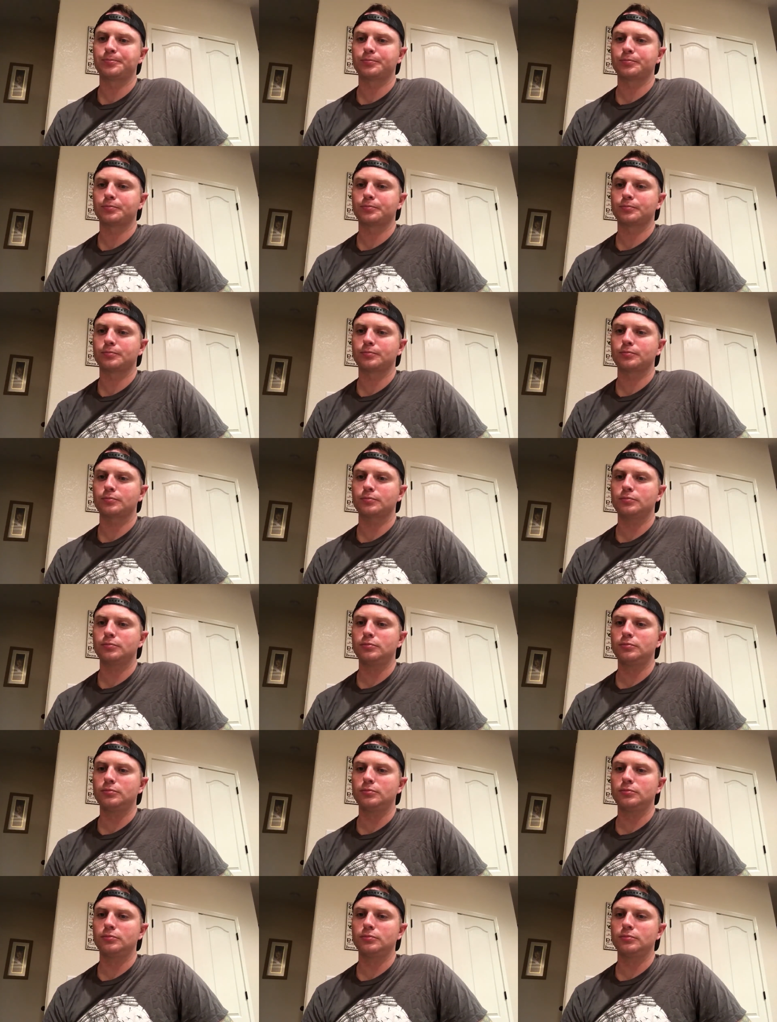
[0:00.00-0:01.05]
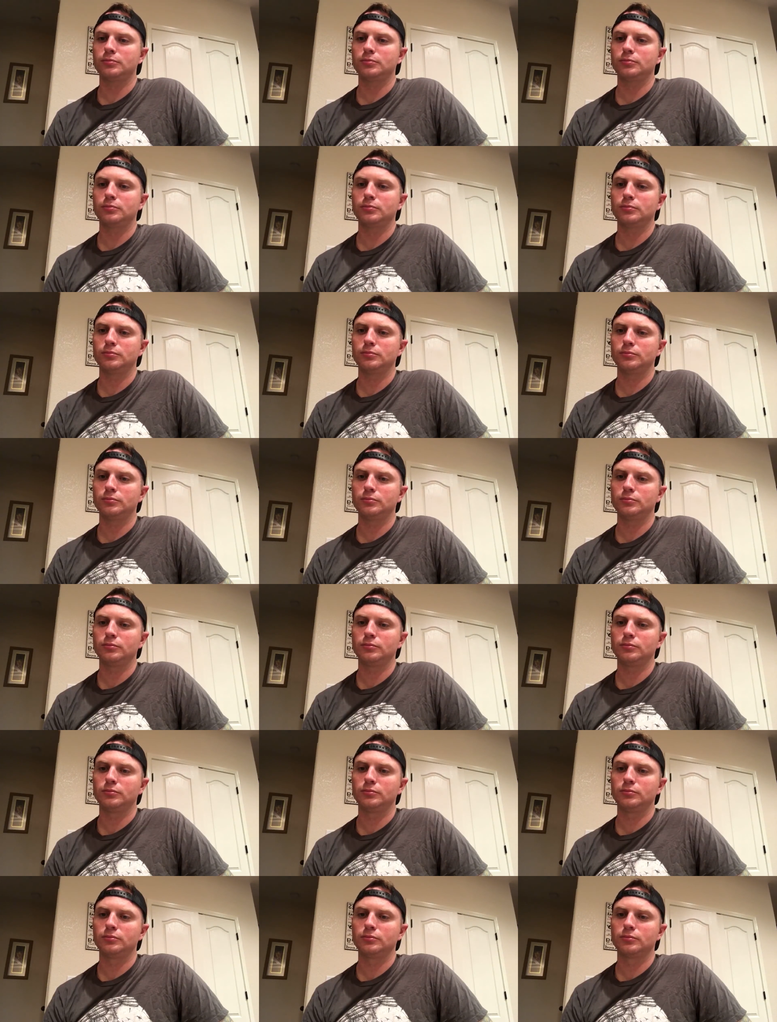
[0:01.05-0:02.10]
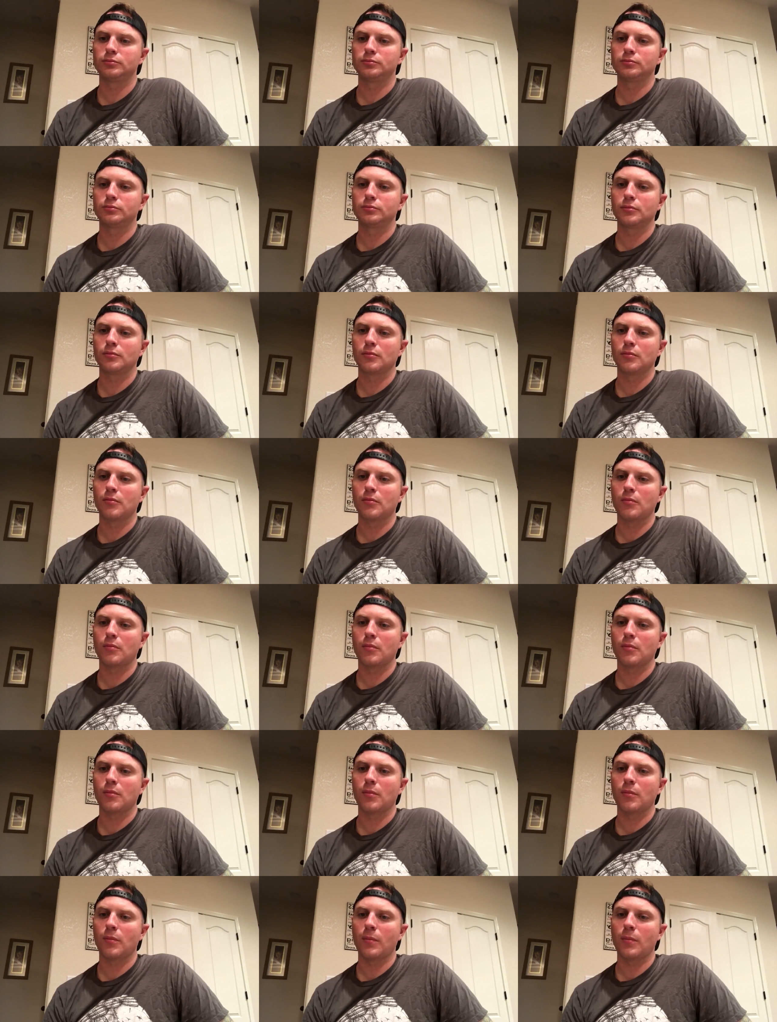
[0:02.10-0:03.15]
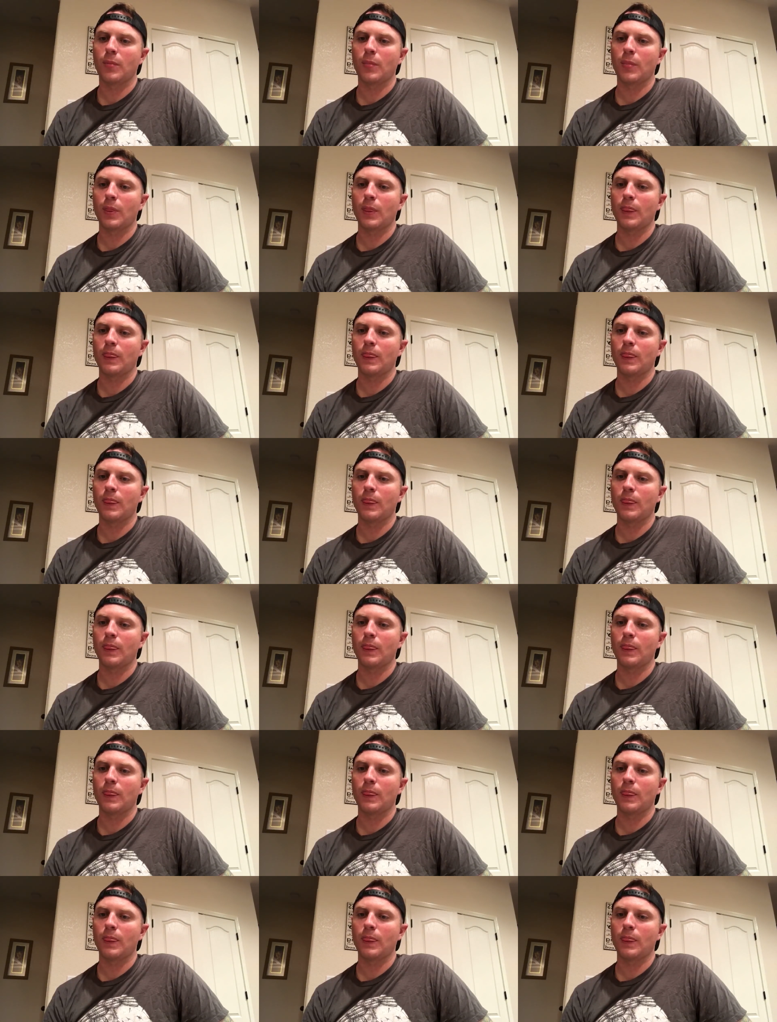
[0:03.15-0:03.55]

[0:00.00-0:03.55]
(no one is talking)